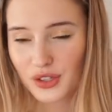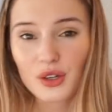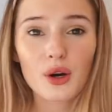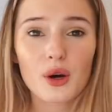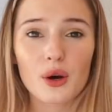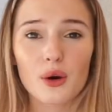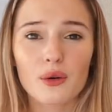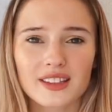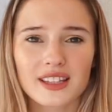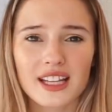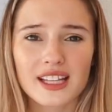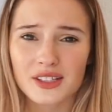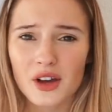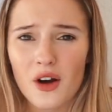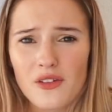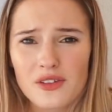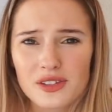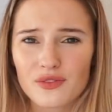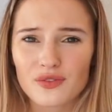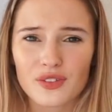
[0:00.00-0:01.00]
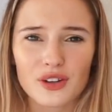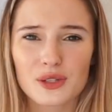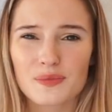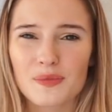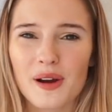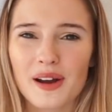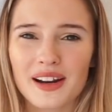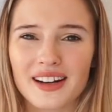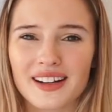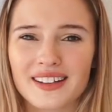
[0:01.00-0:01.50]
So let's call this a
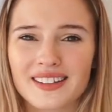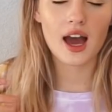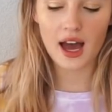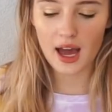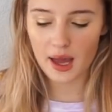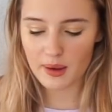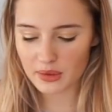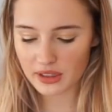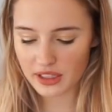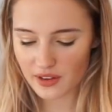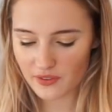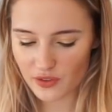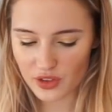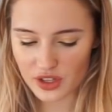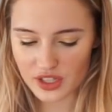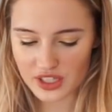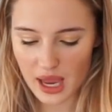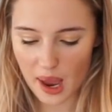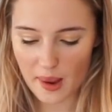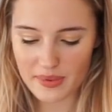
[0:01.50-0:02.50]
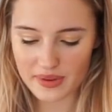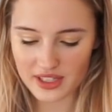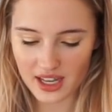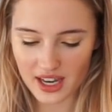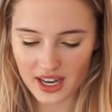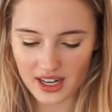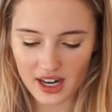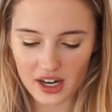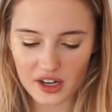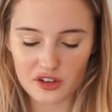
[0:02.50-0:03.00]
finished product. I believe for this type of
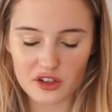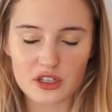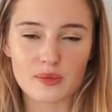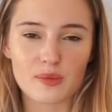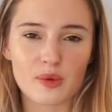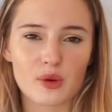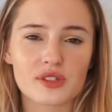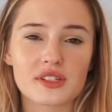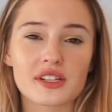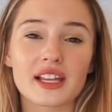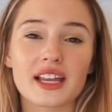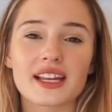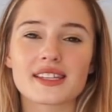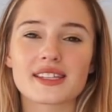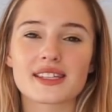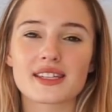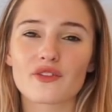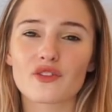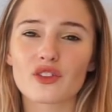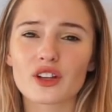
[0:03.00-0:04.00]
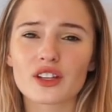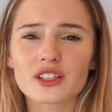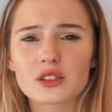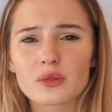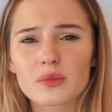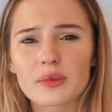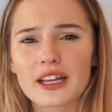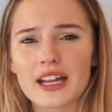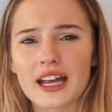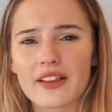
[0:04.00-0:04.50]
tie-dye, you're supposed to let it sit for a
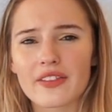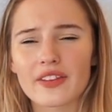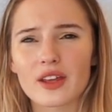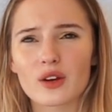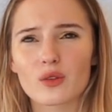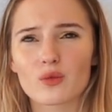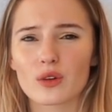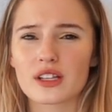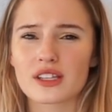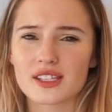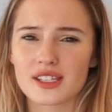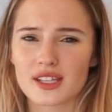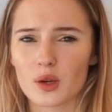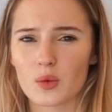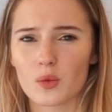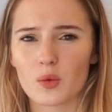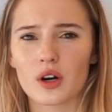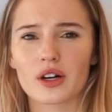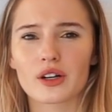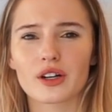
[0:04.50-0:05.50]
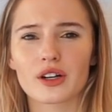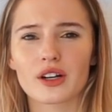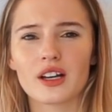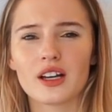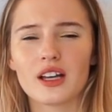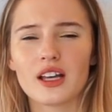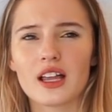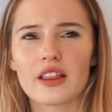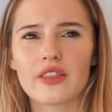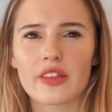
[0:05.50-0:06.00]
little bit and then rinse it in water,
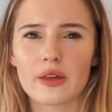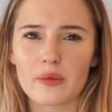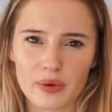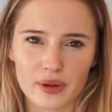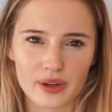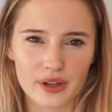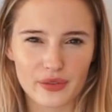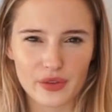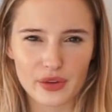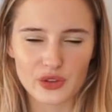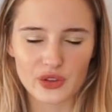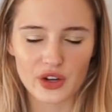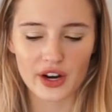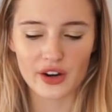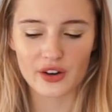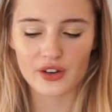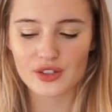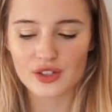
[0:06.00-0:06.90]
then put it in the dryer.